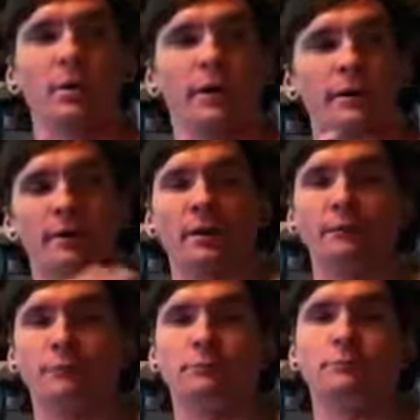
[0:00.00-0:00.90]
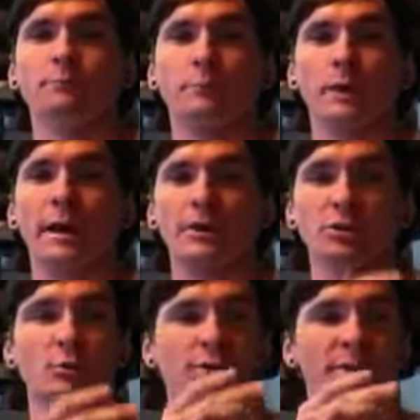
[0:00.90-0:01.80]
I
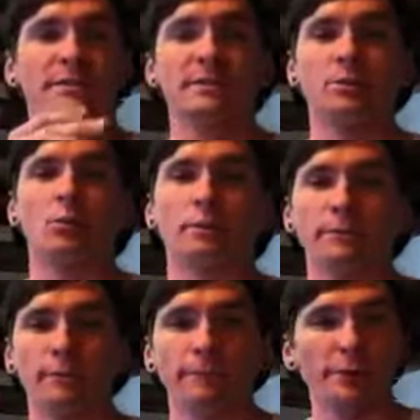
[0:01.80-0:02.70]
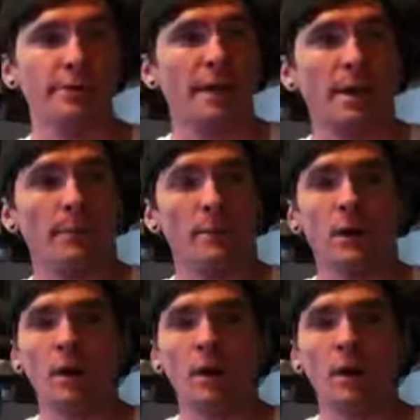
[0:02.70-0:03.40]
actually present this hookah for the first time.